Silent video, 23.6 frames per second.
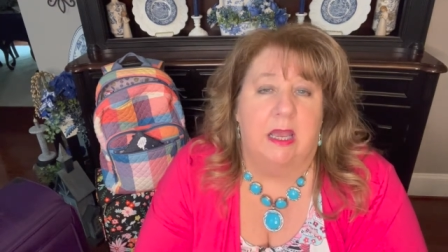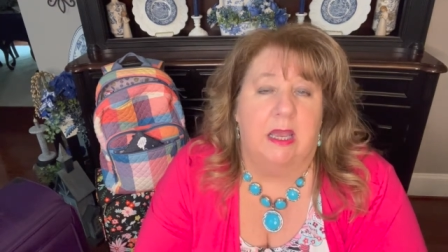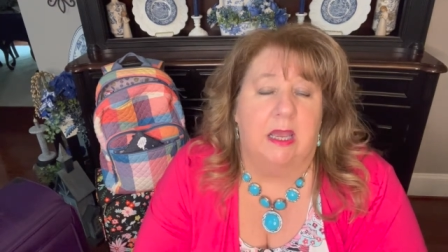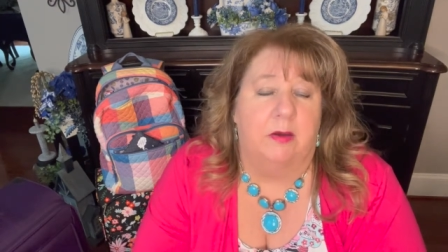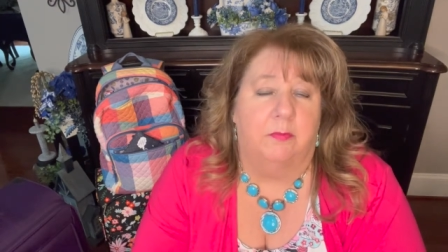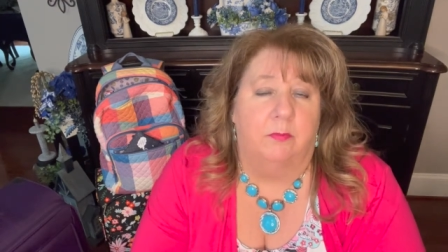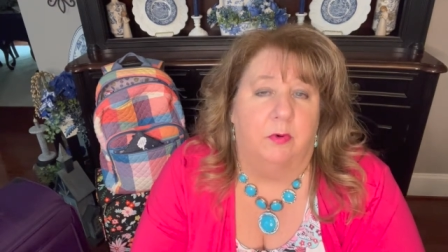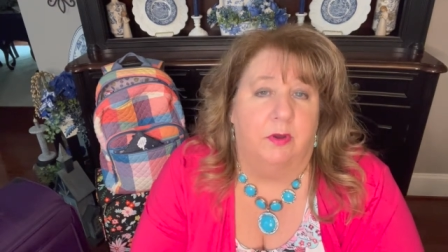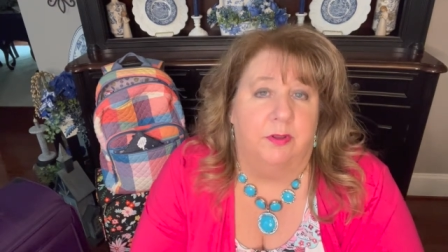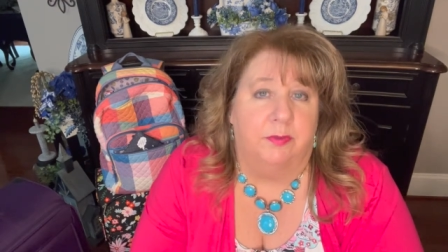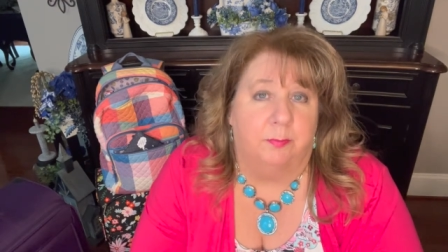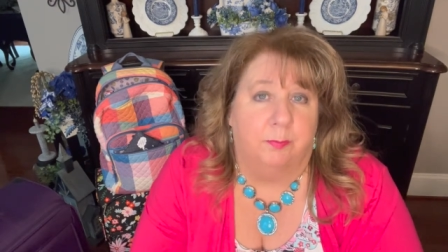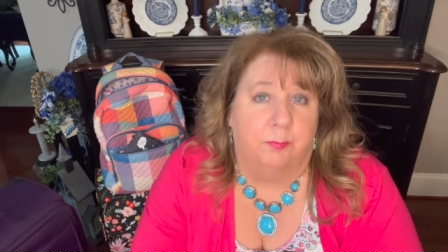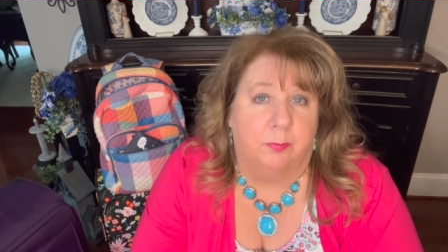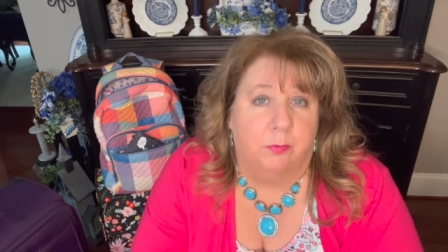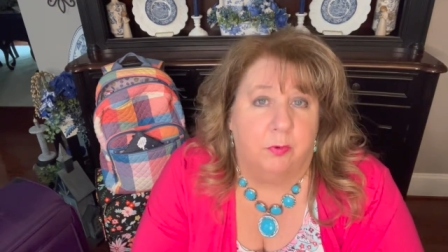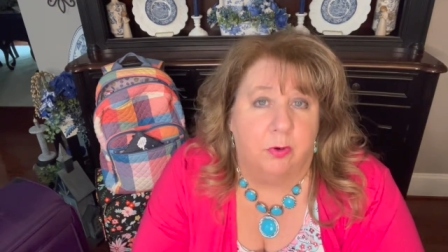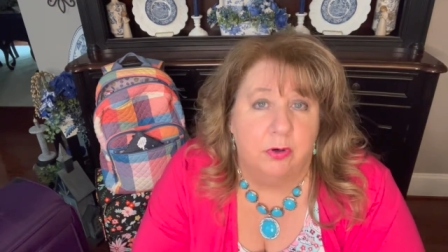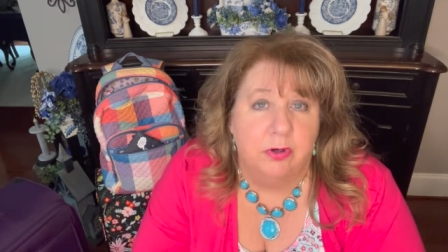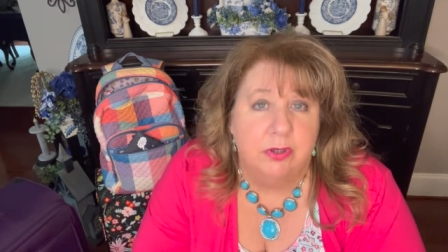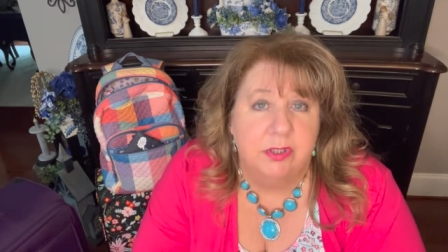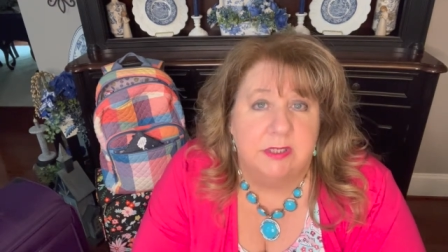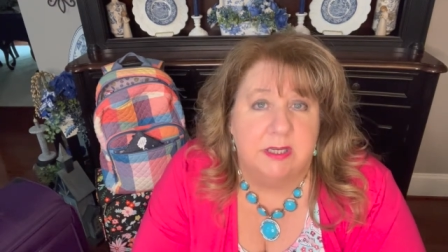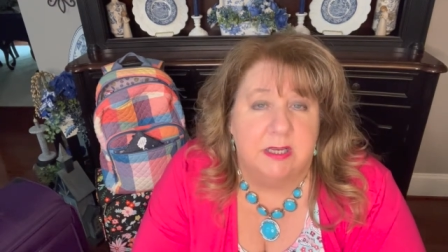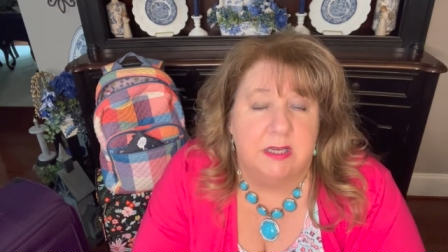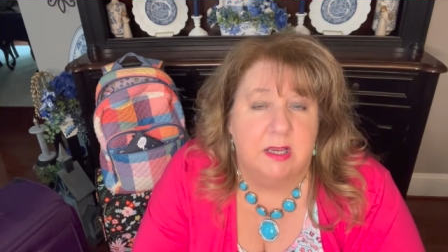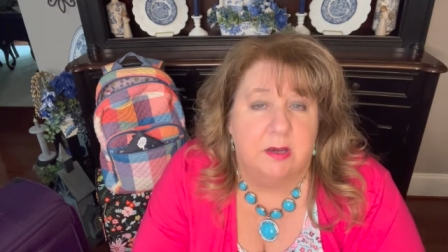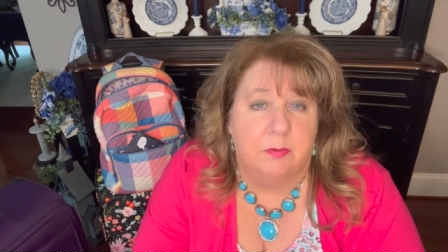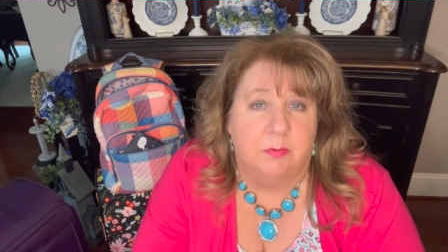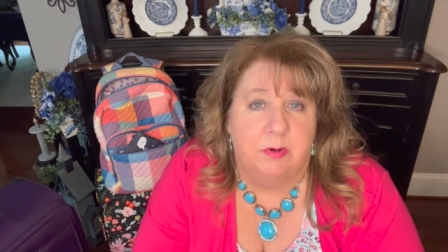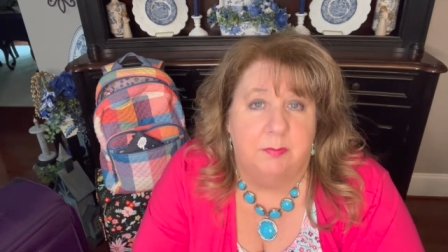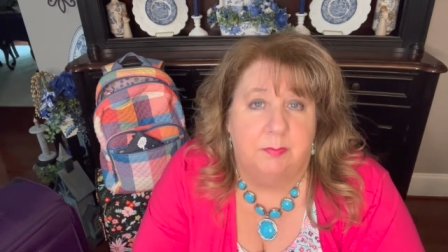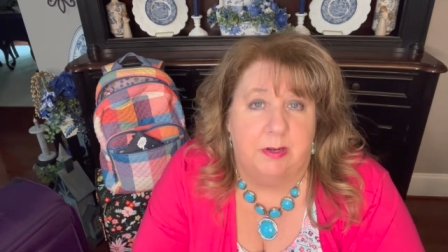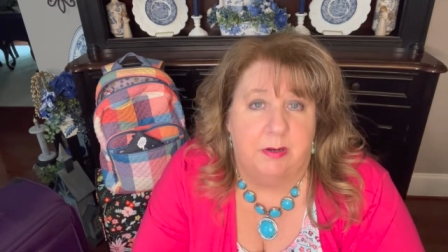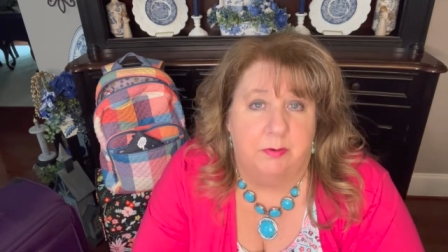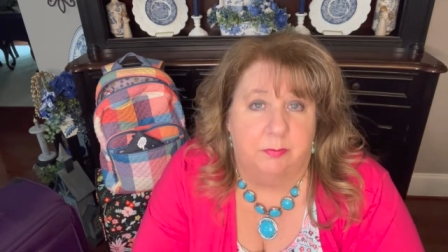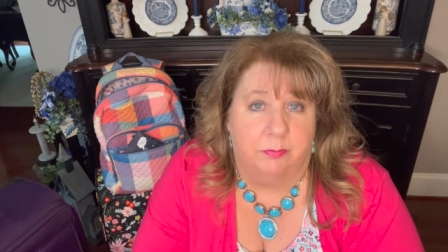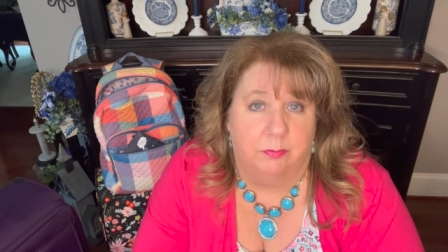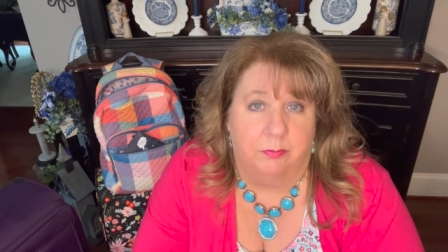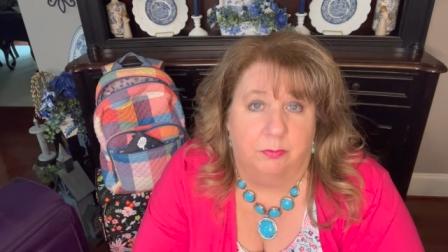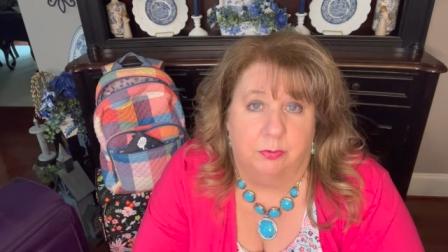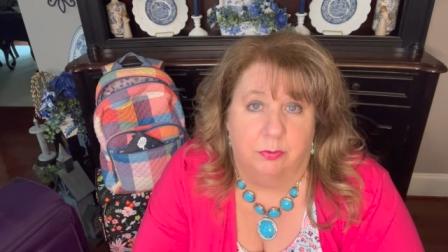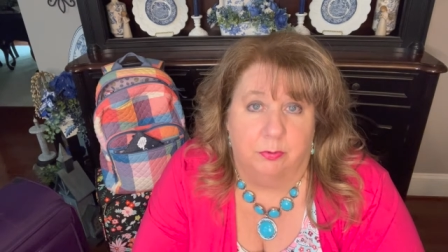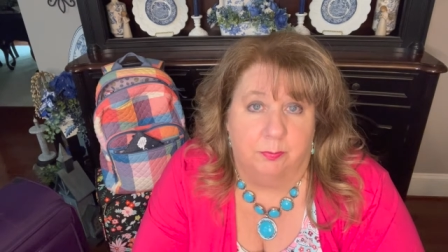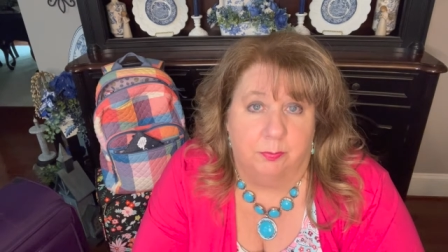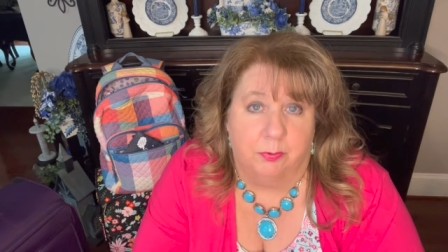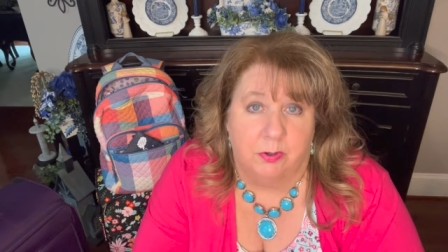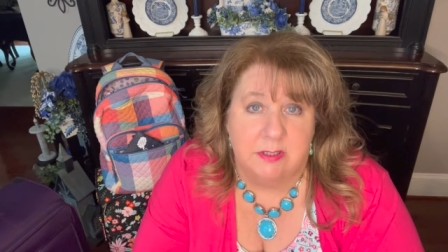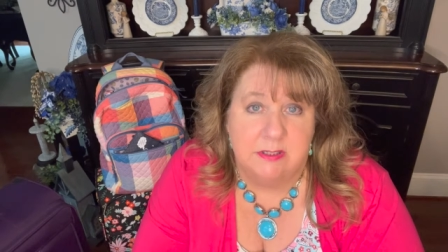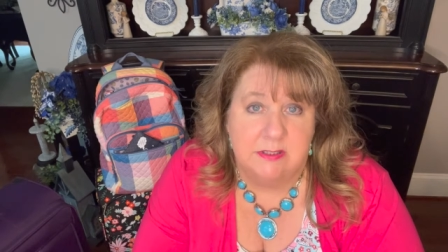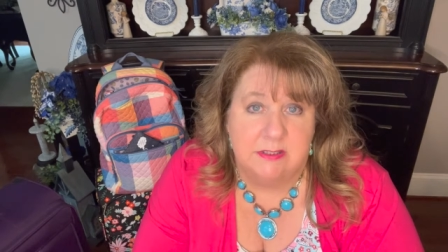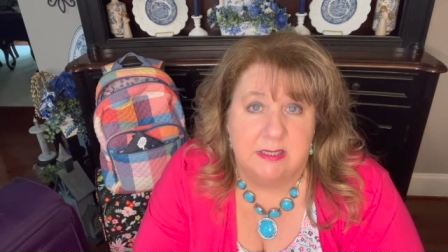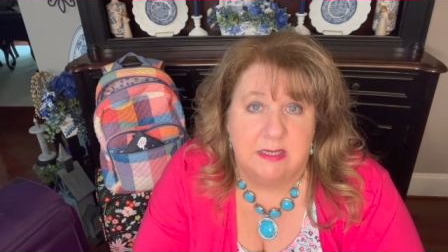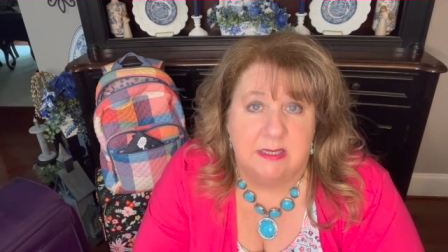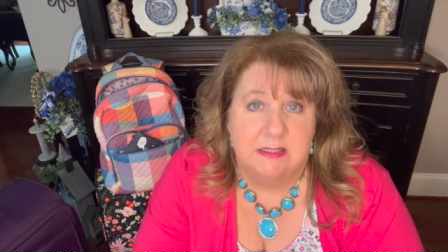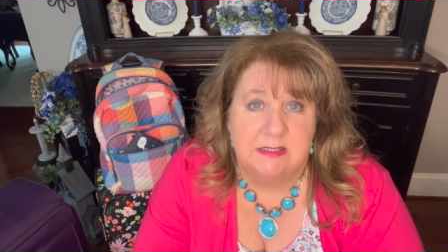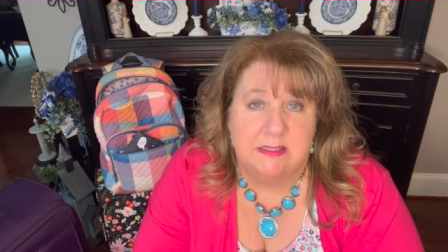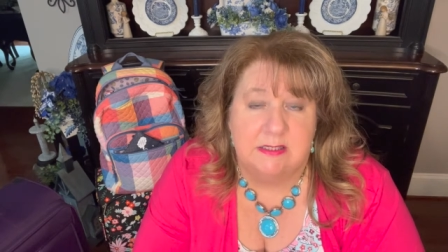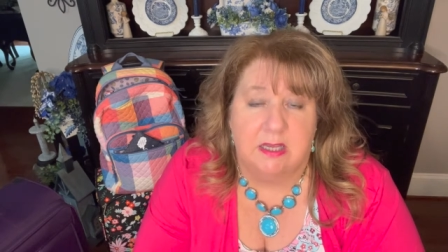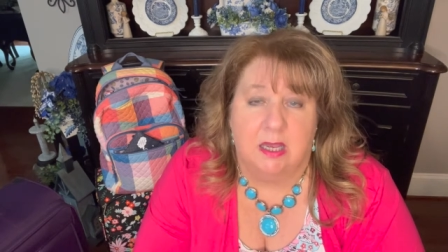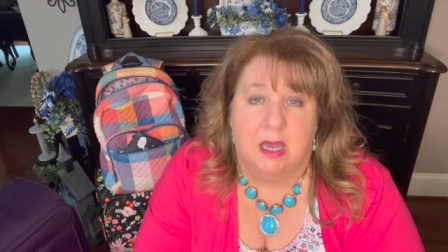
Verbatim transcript: with cruising, it would be through Princess,